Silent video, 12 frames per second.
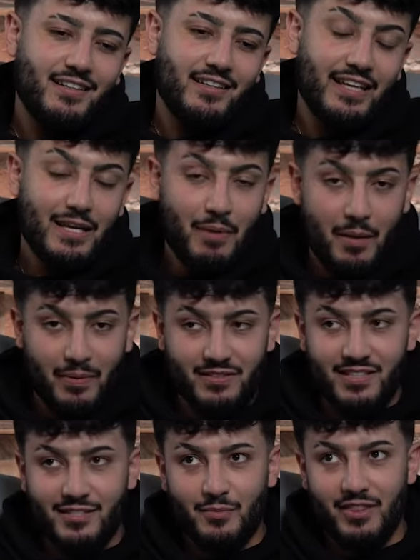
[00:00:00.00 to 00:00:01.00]
the eBay
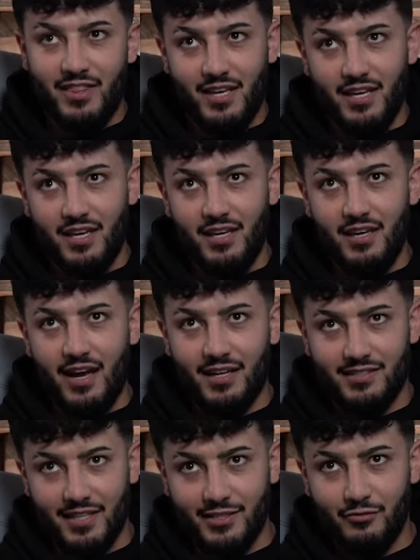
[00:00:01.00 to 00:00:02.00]
business with the
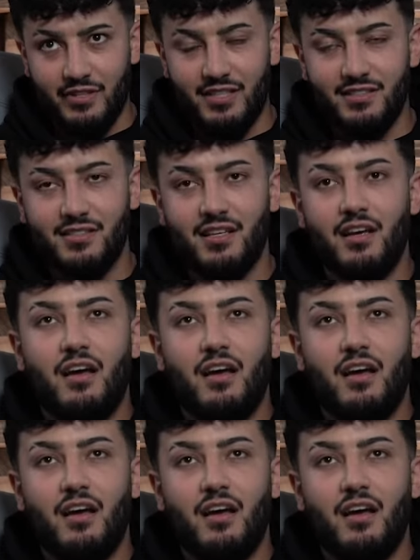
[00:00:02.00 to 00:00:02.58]
accessories.